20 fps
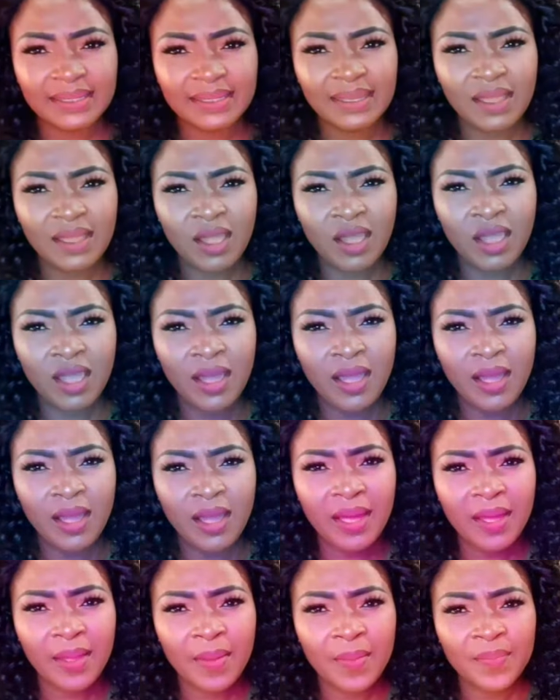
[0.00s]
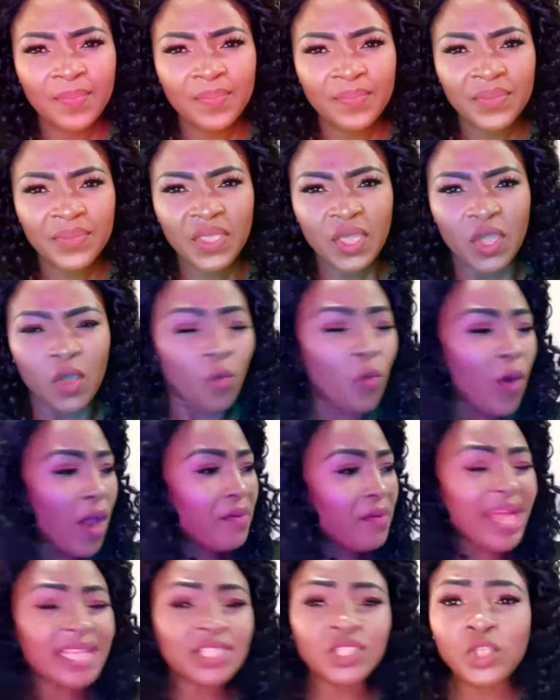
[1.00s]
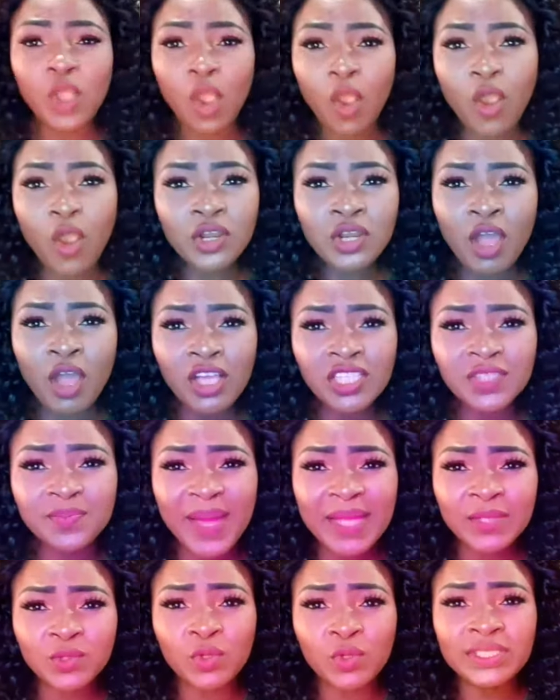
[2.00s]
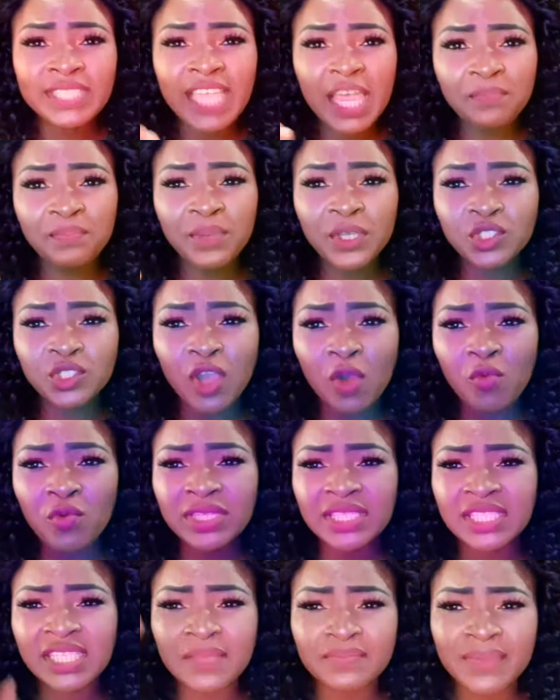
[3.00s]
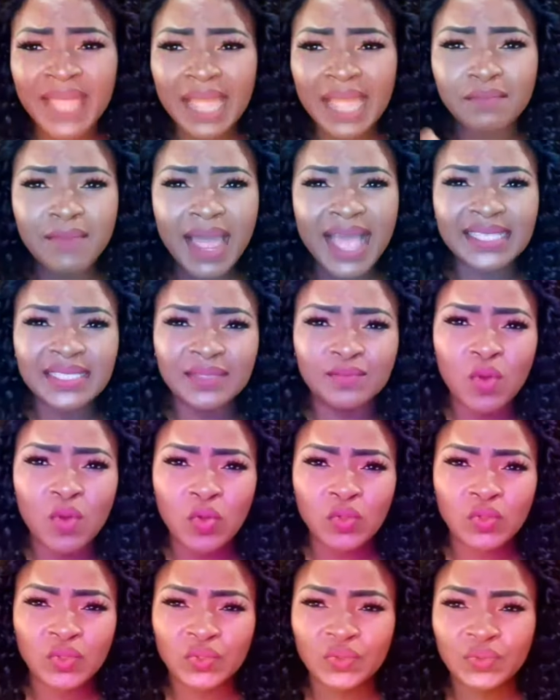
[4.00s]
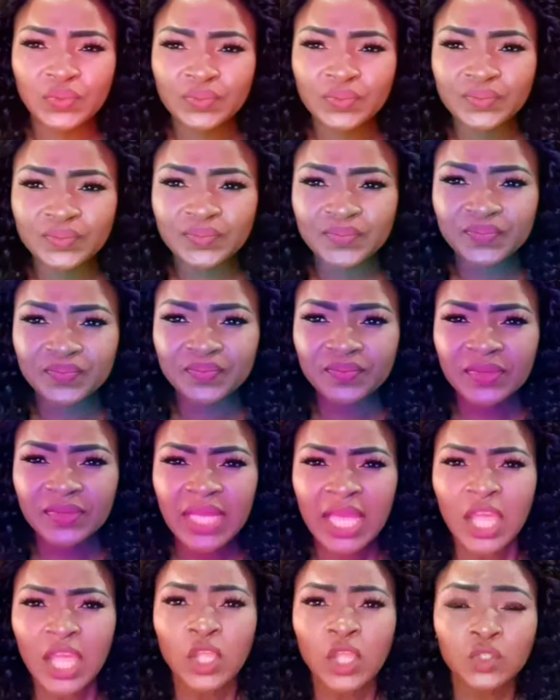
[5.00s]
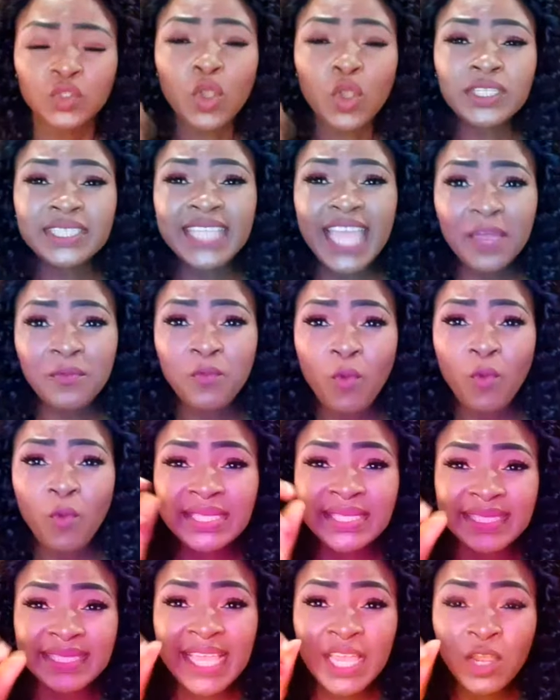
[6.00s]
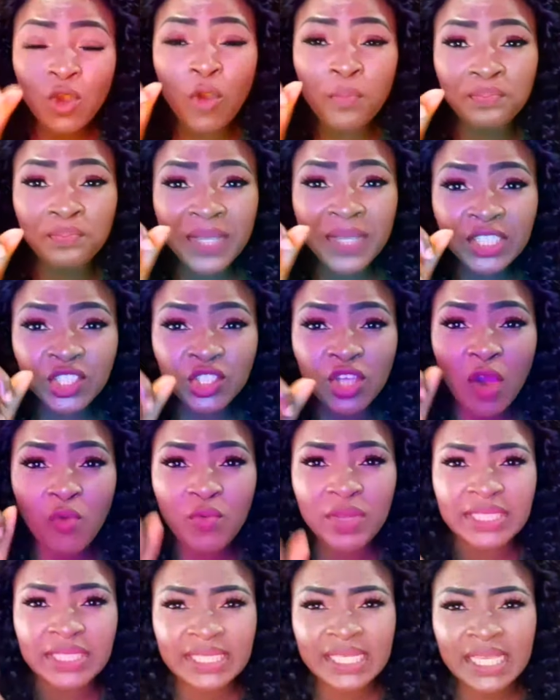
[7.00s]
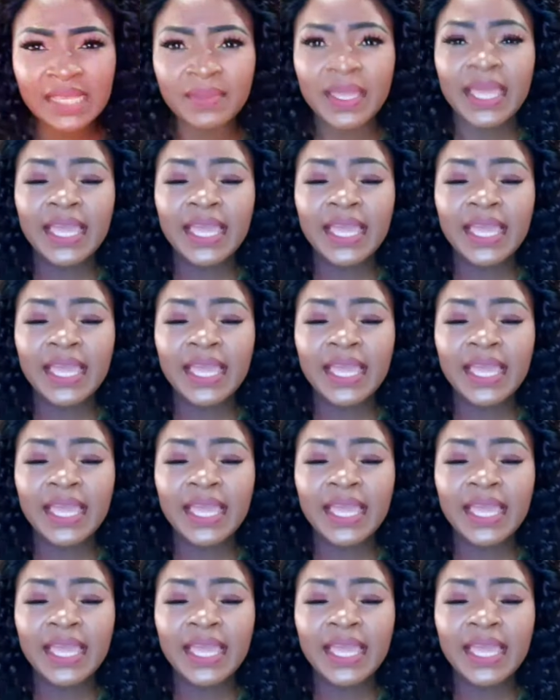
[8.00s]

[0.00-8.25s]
Whereas your own husband to take picture with him, now that's goes. To take one single picture with him is problem.